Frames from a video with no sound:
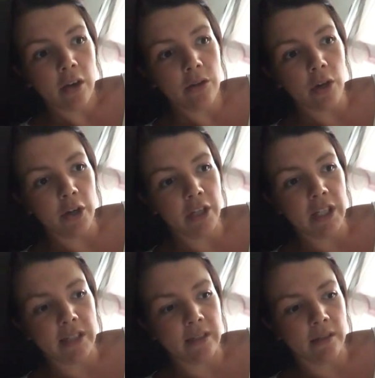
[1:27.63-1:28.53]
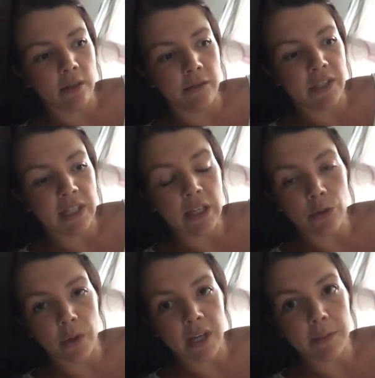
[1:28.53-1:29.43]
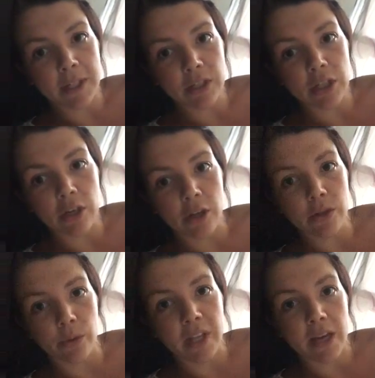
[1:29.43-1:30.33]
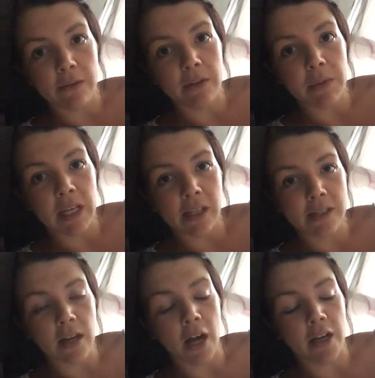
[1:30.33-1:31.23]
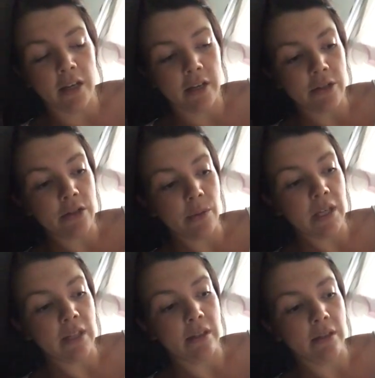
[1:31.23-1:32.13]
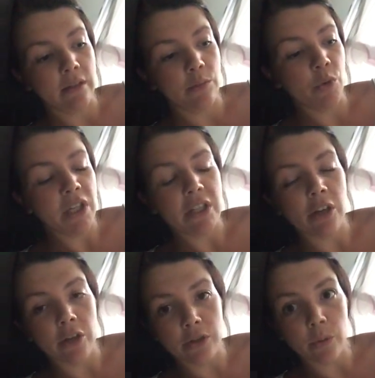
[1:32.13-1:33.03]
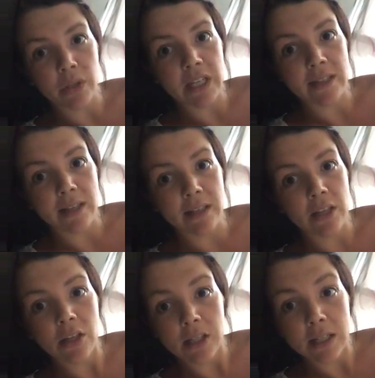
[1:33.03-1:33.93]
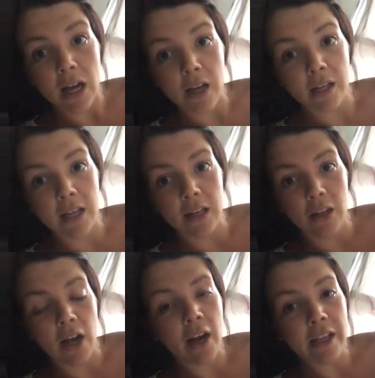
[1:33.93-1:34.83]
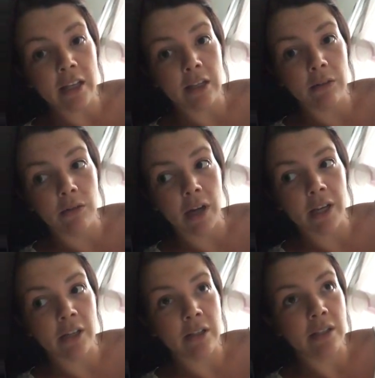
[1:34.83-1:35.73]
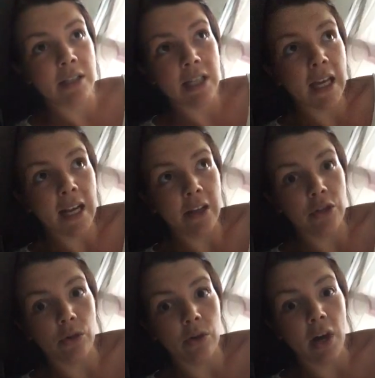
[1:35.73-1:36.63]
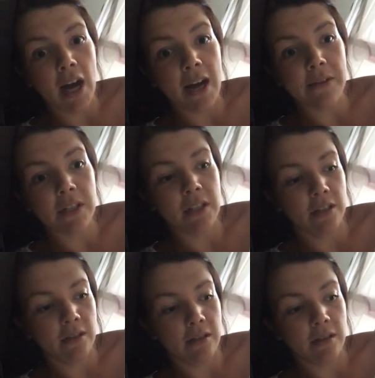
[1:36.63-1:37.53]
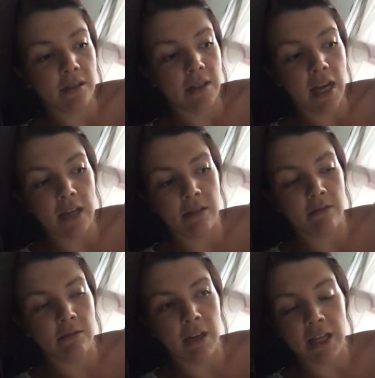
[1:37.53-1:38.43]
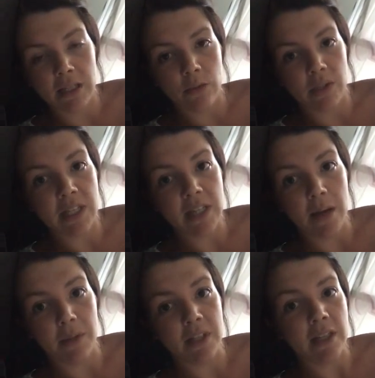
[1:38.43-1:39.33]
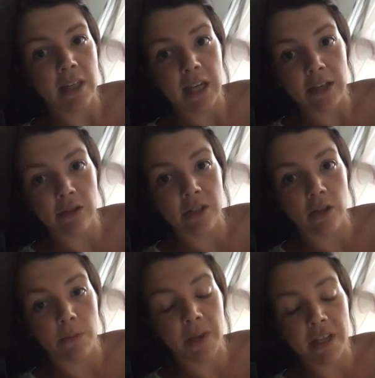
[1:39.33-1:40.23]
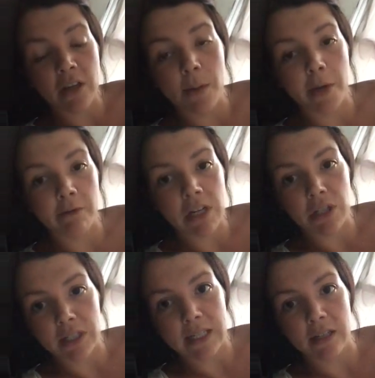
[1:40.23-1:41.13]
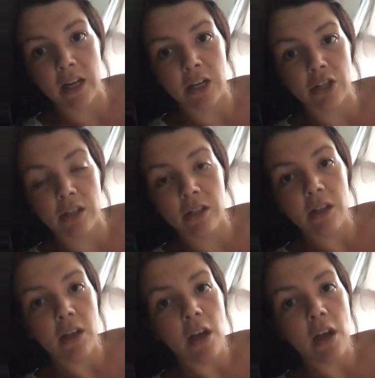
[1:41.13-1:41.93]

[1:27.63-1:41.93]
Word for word: not only is it obviously annoying because you go to all the effort of being excited and doing wanting to go do all these things and you just can't get there. Like I I to get out of the door I have to take anti-nausea tablets and gastrostop. By the time I reach the destination,